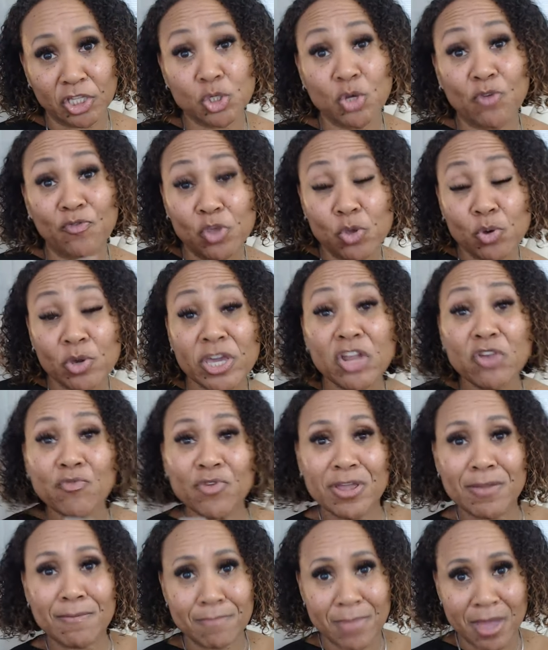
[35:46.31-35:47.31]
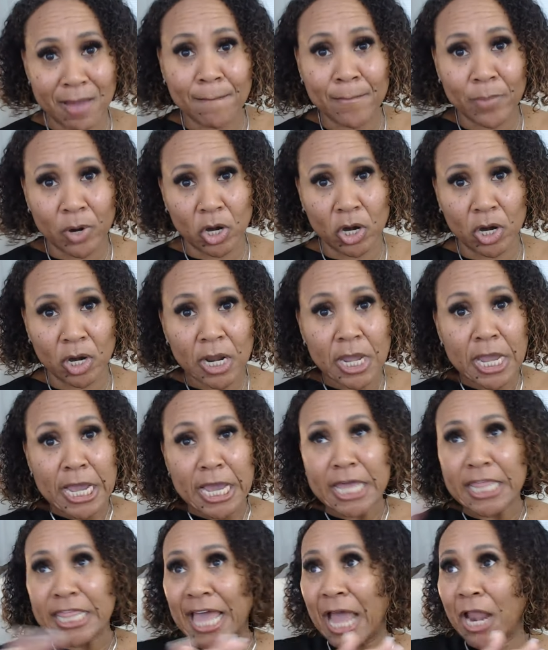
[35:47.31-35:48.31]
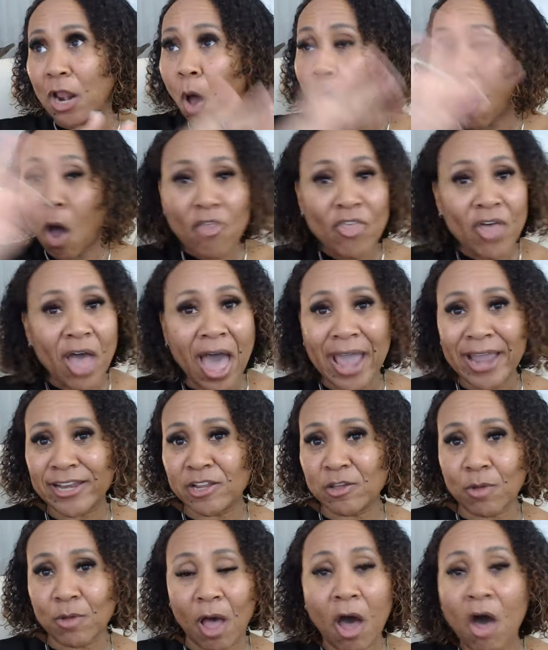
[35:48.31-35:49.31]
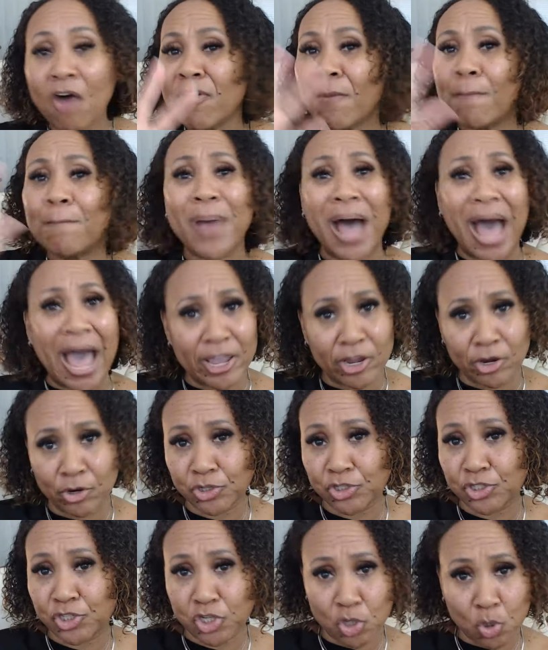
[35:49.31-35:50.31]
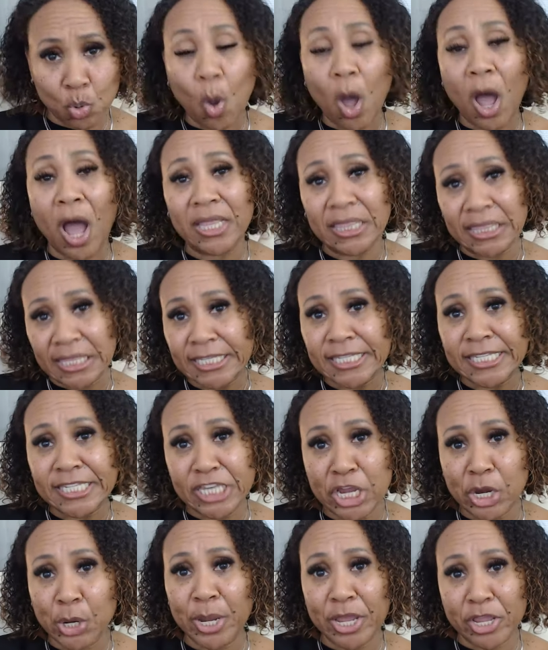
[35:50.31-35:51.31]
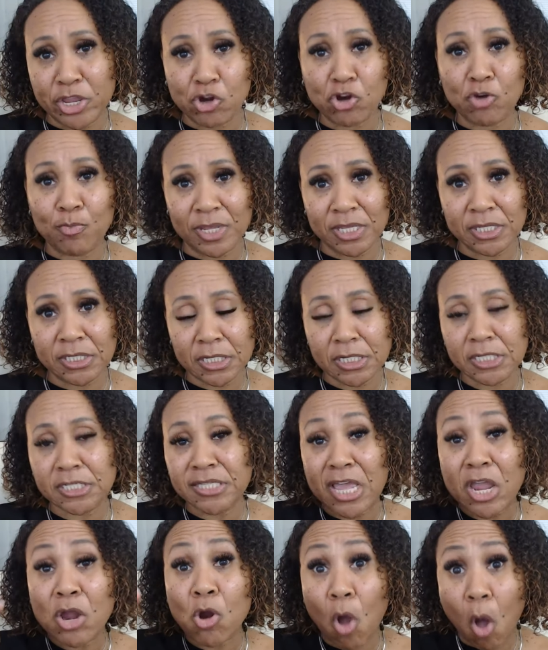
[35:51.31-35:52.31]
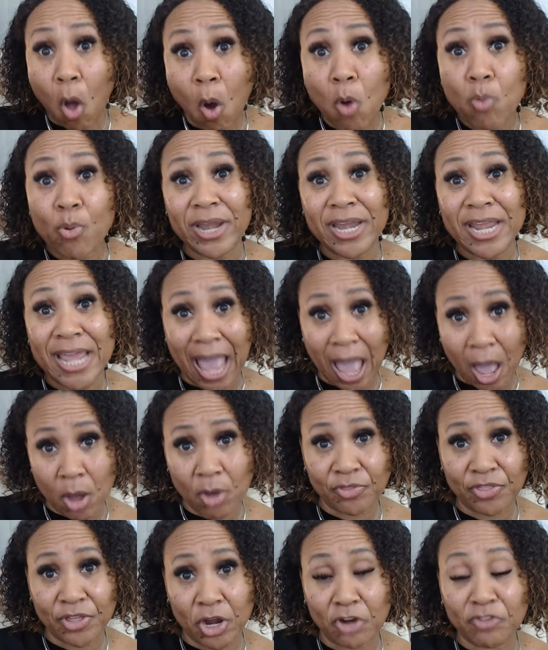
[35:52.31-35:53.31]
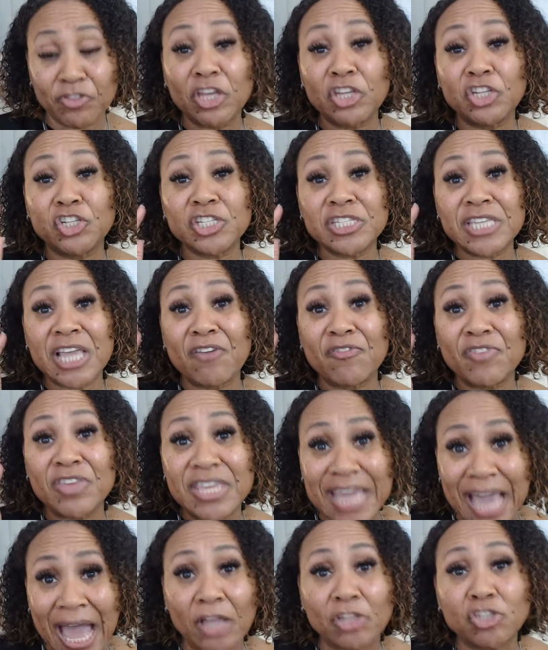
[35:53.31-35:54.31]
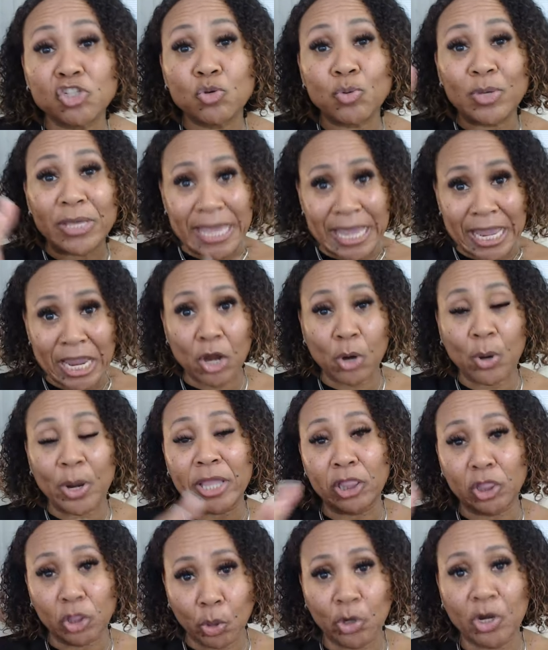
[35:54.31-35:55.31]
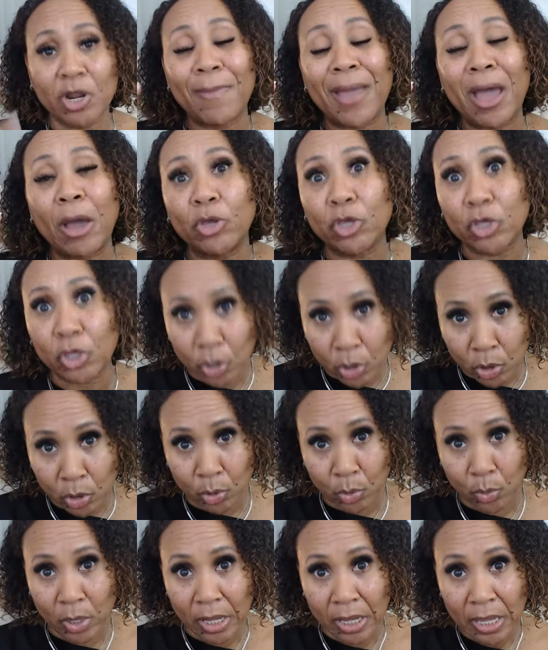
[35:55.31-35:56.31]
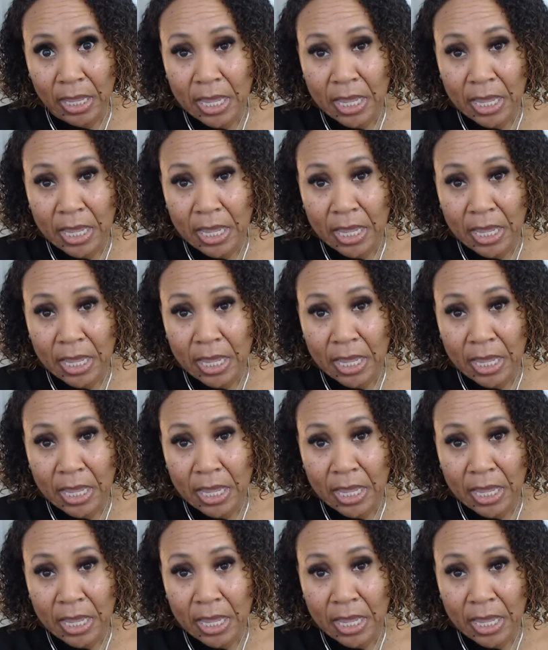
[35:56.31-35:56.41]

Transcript: So if you can remember that all the ideal, all the buyers you want this year in your business, they are already out there. They just have yet to hear and learn about you.